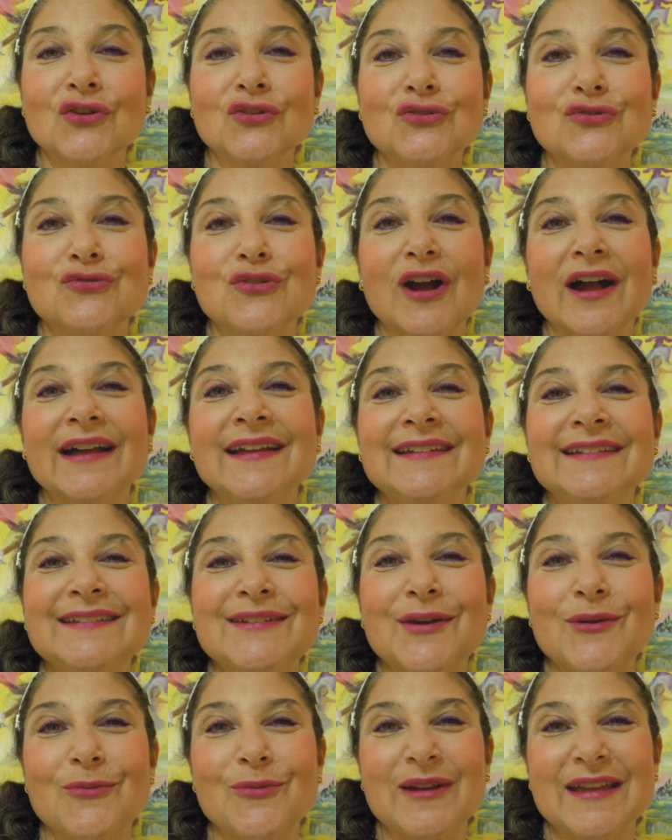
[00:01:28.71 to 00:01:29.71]

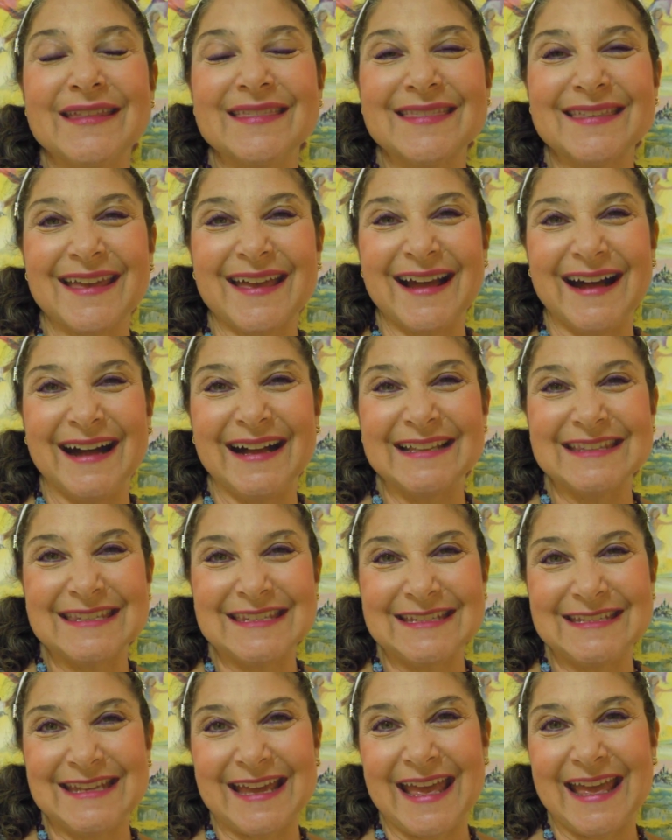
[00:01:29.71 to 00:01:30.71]
Run with God
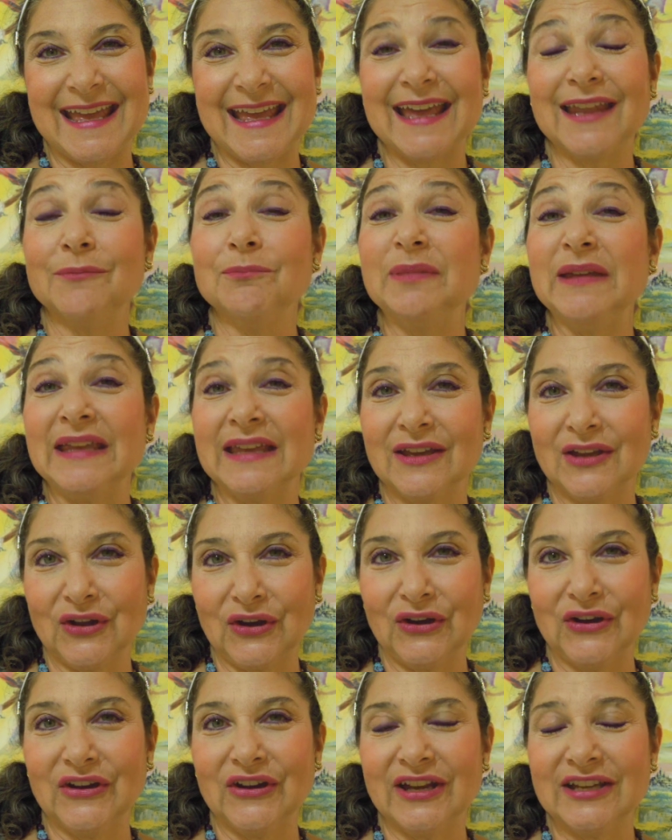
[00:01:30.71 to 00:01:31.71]
today and be
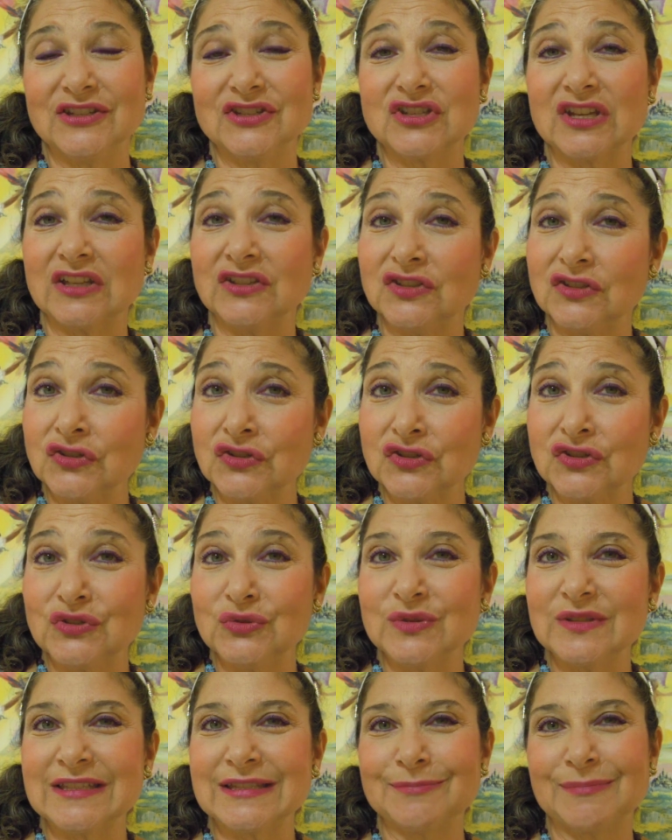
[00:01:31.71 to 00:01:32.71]
encouraged in
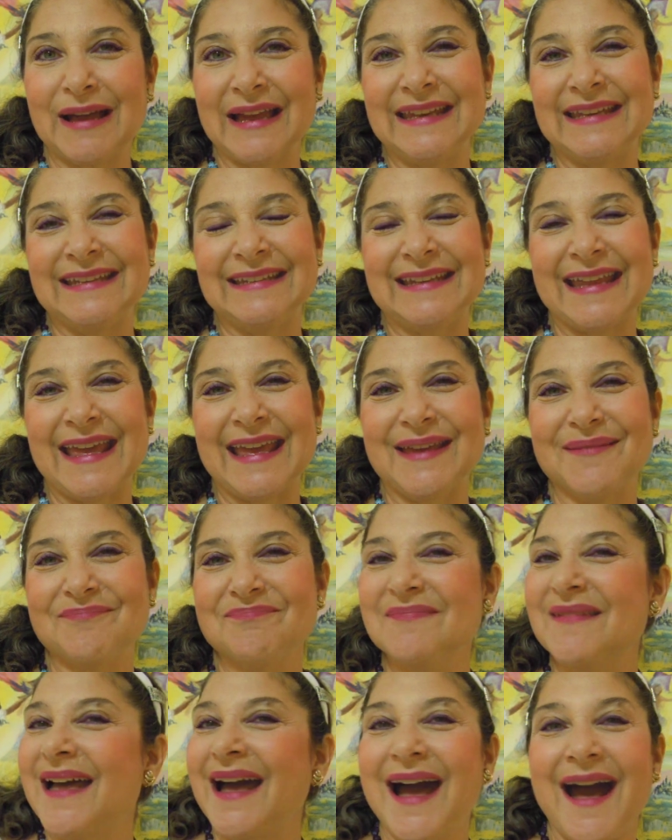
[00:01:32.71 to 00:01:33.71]
Yeshua's mighty
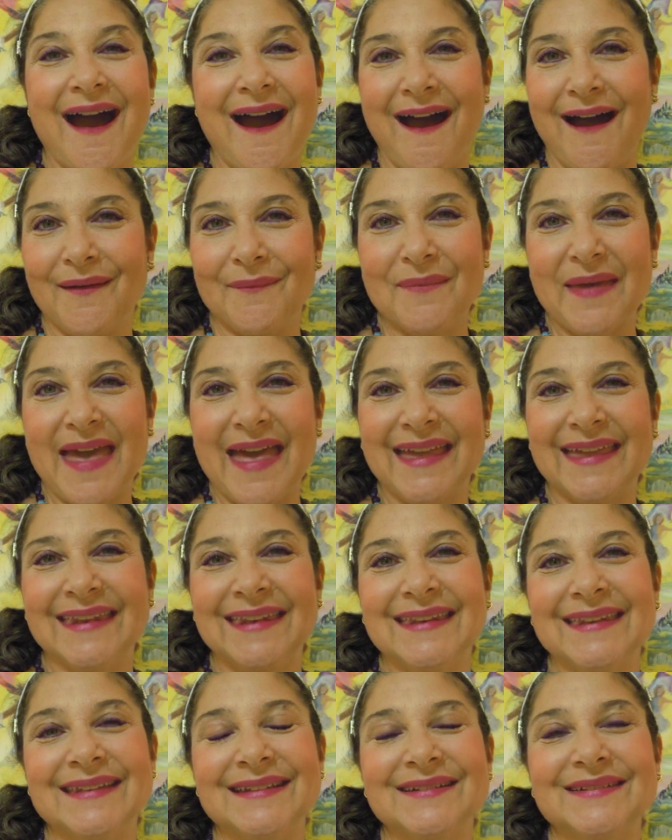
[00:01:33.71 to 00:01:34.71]
name.
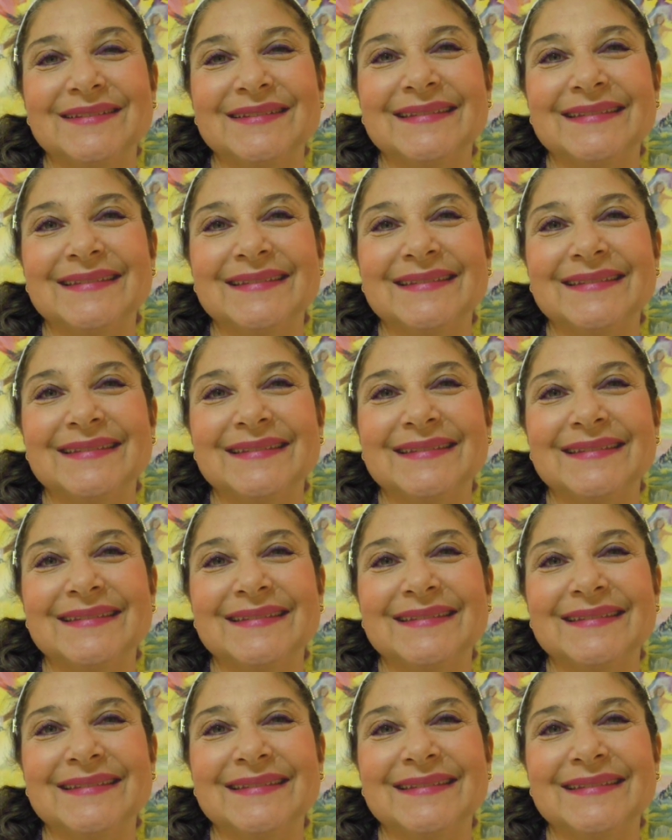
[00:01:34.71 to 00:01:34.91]
Amen.